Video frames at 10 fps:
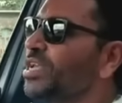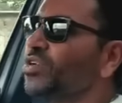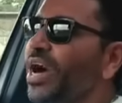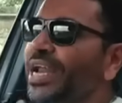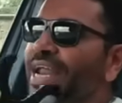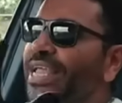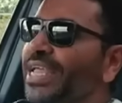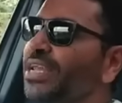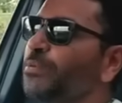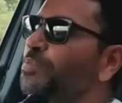so unlike
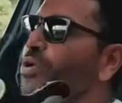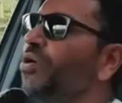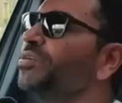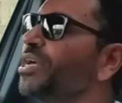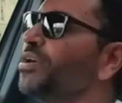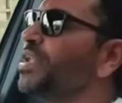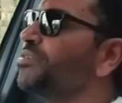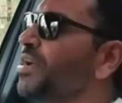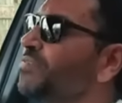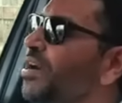in a pure rear-wheel
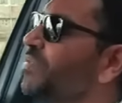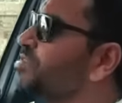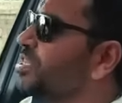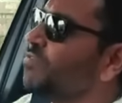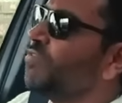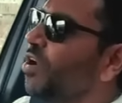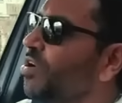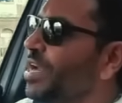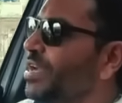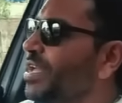drive car, we just floor
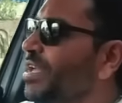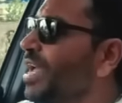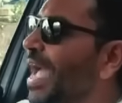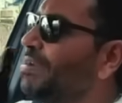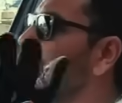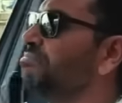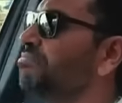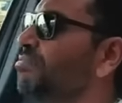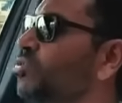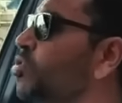it
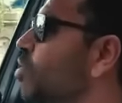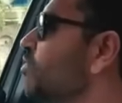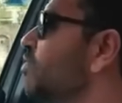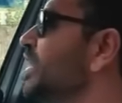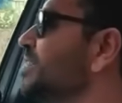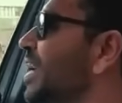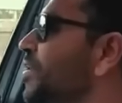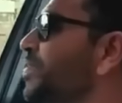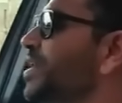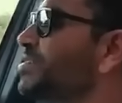and you go fully
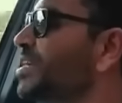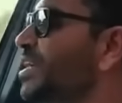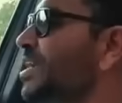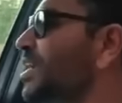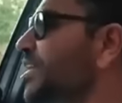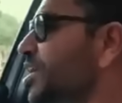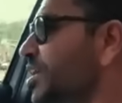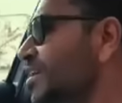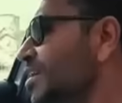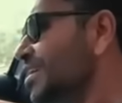sideways.
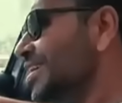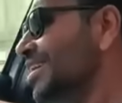Here,